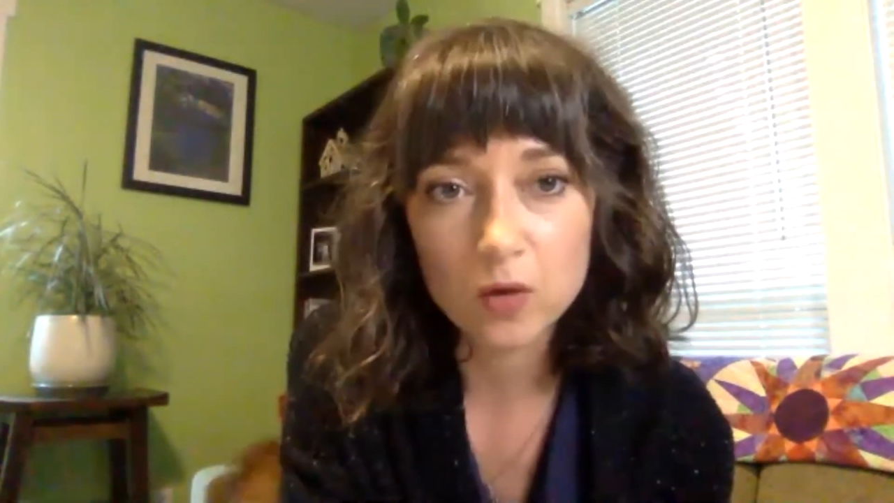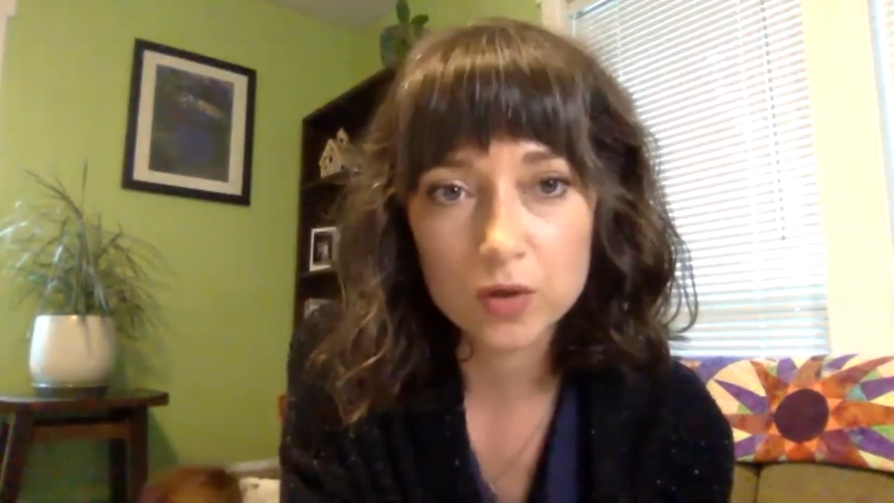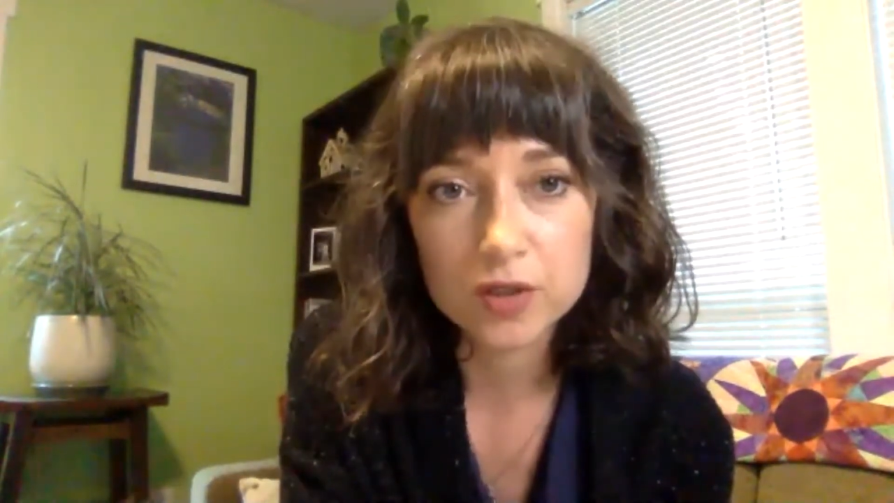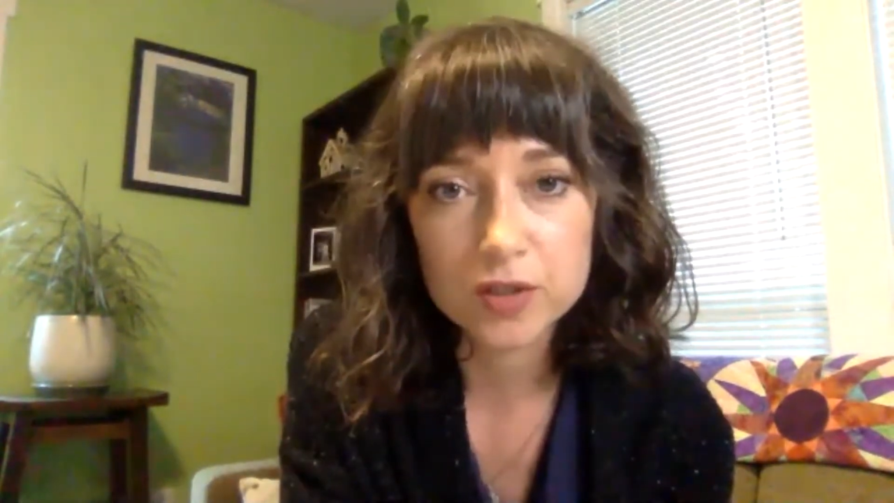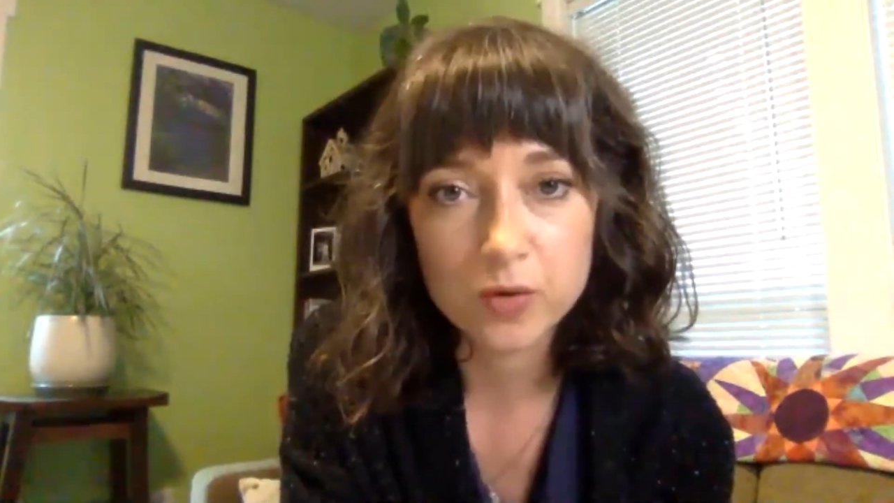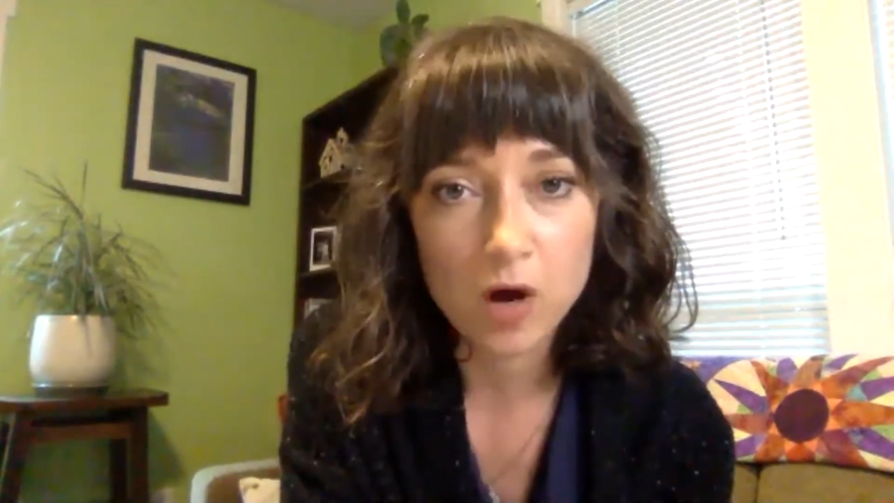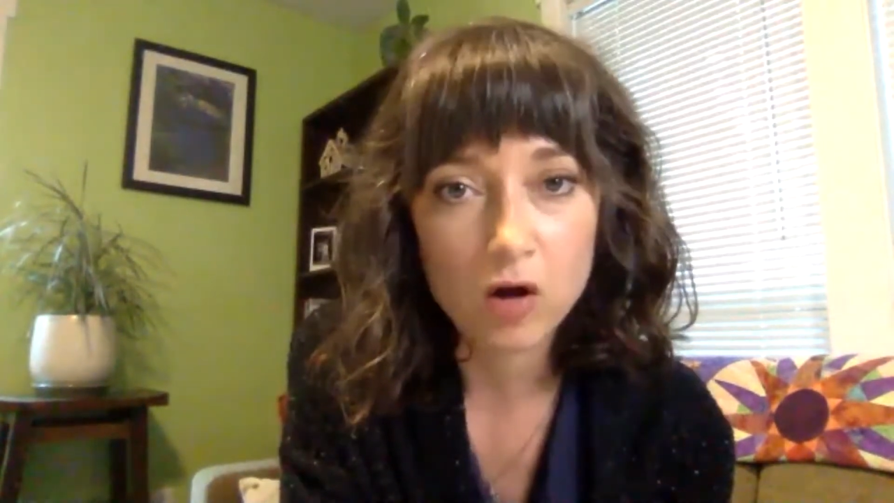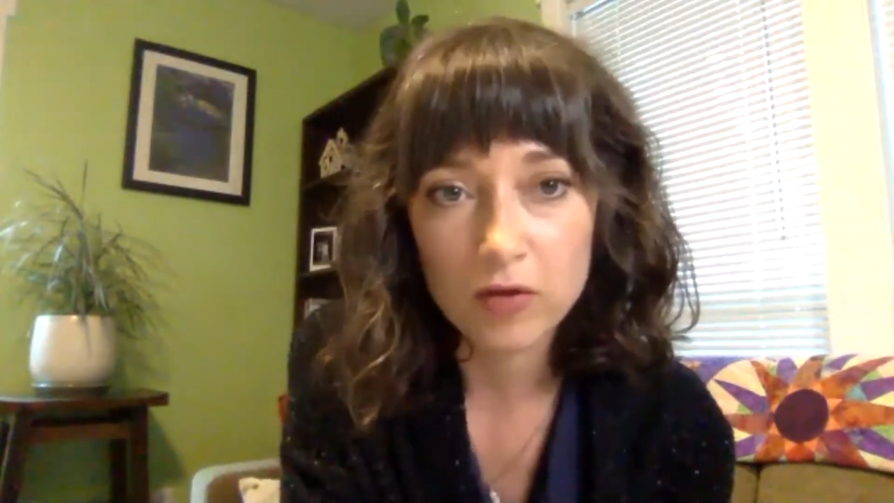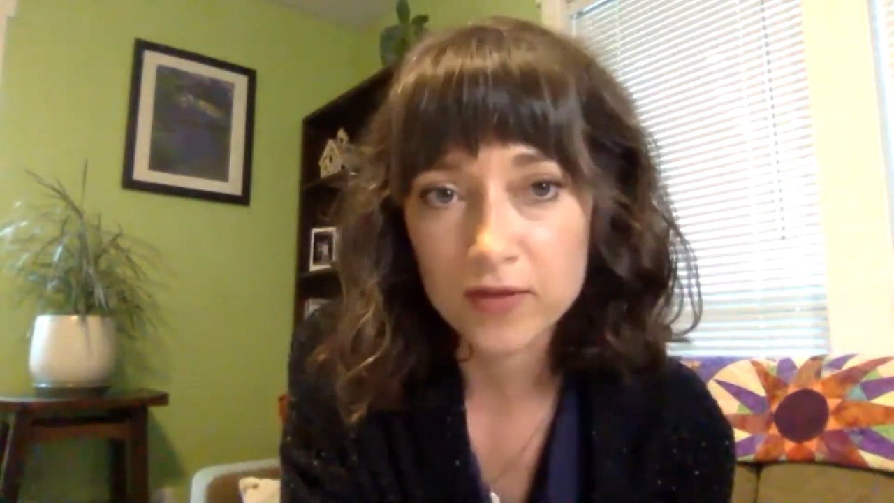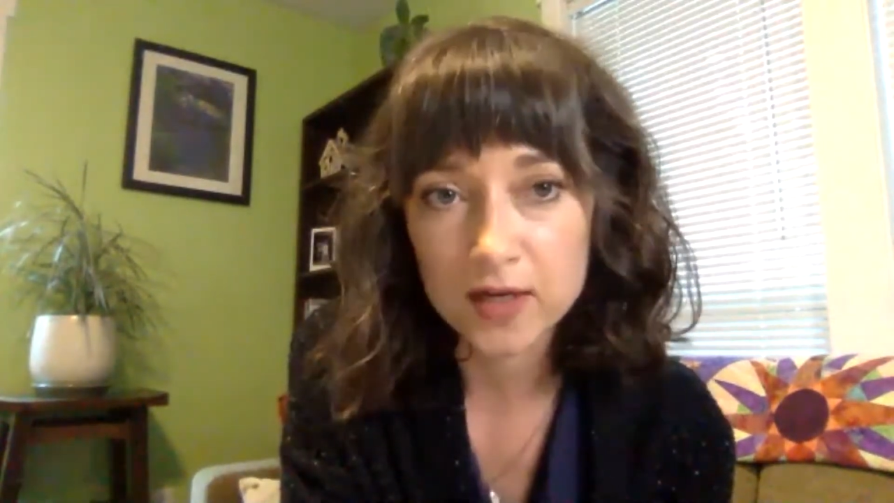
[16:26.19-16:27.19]
order to do
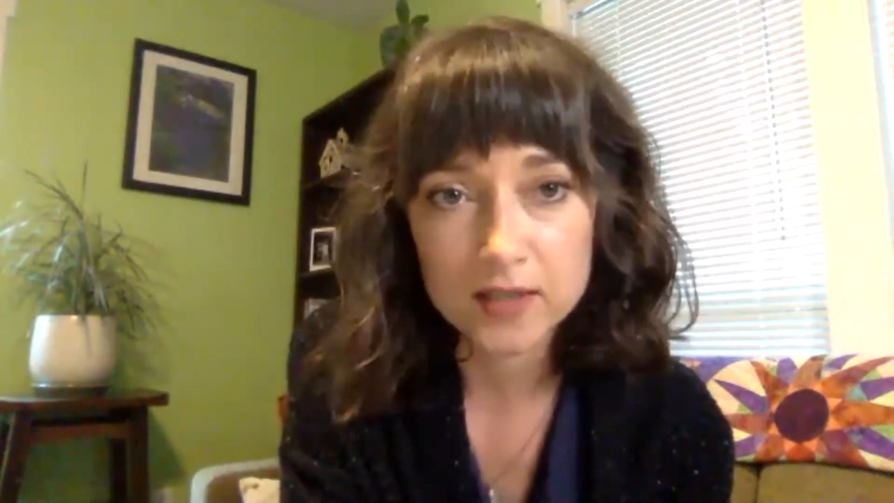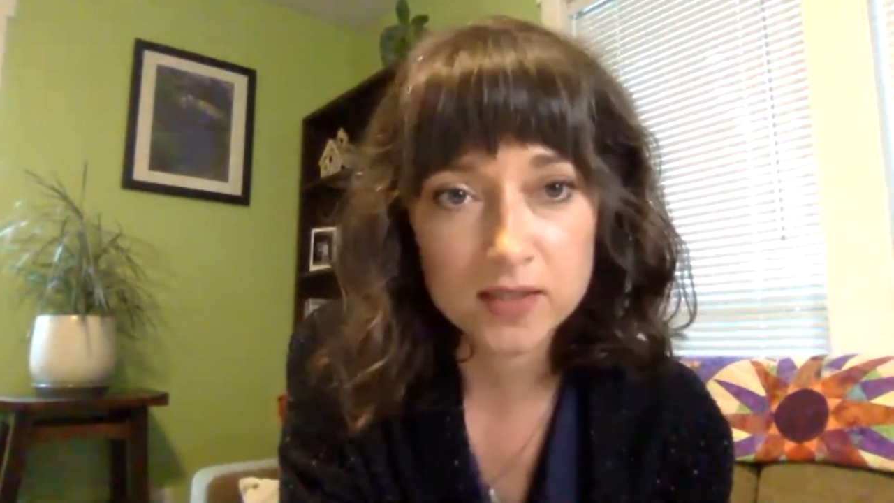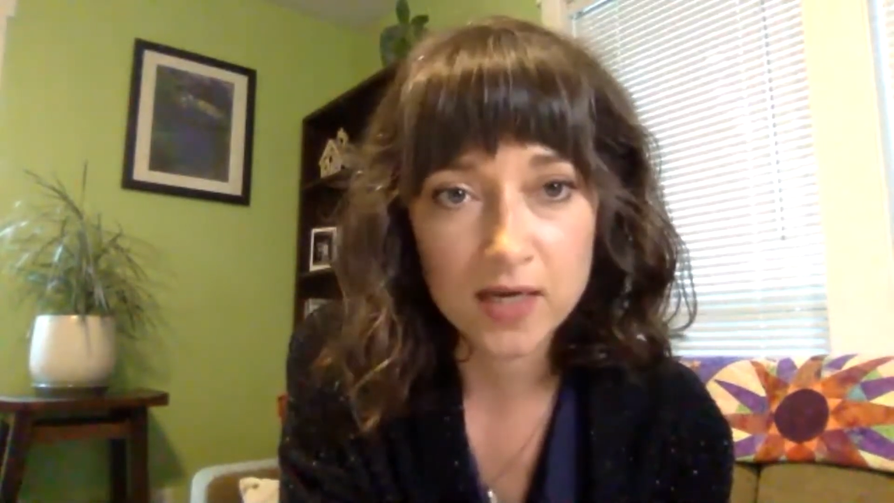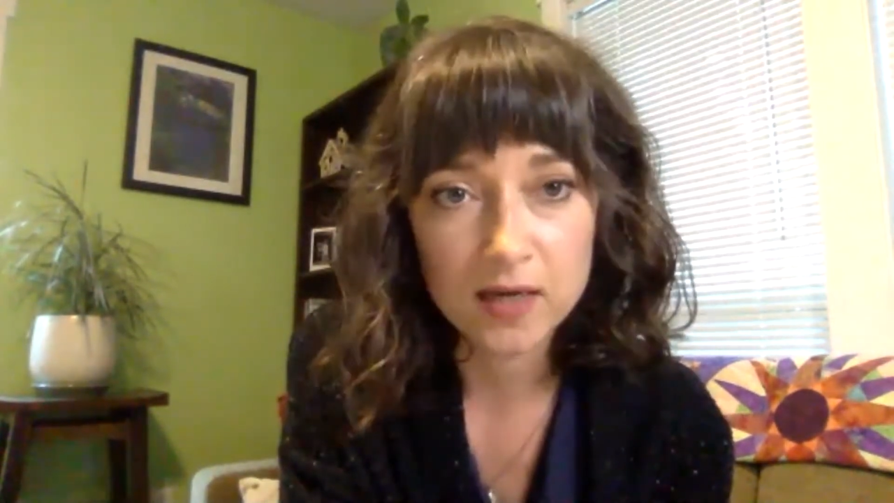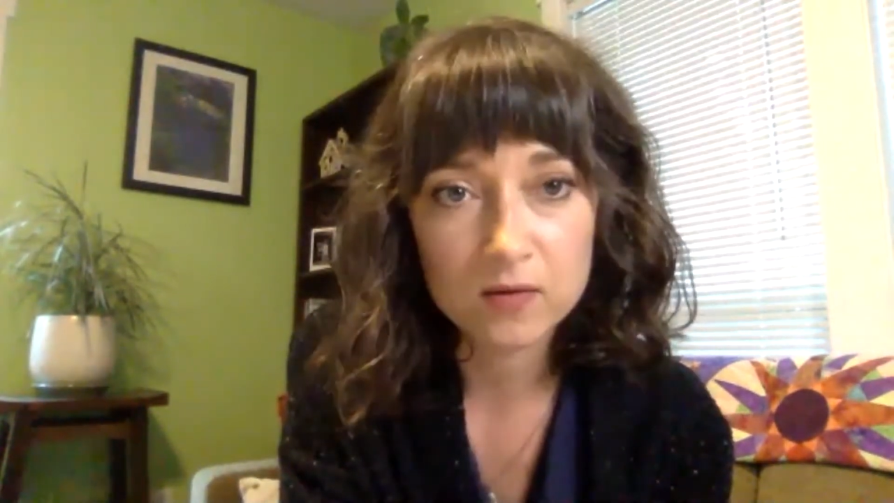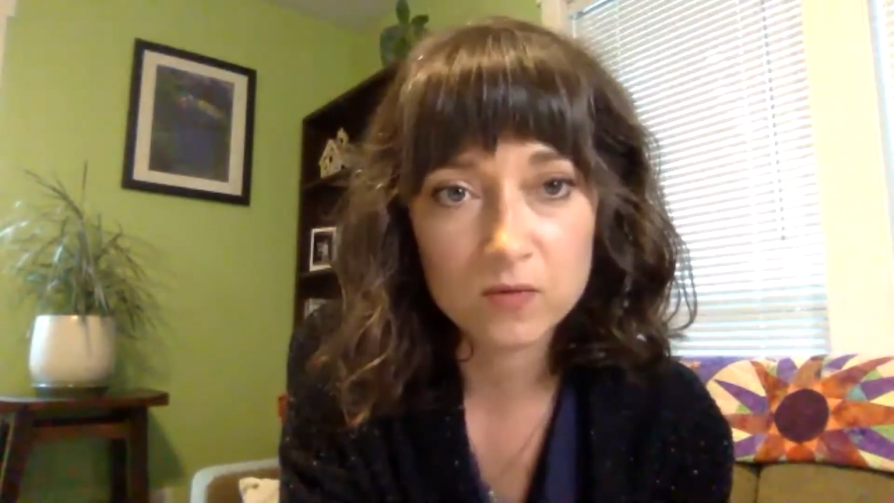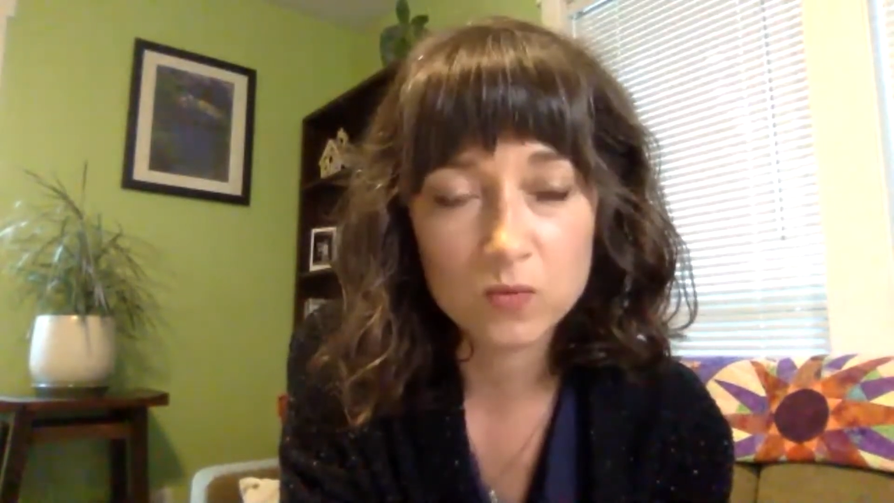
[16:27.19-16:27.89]
all the things that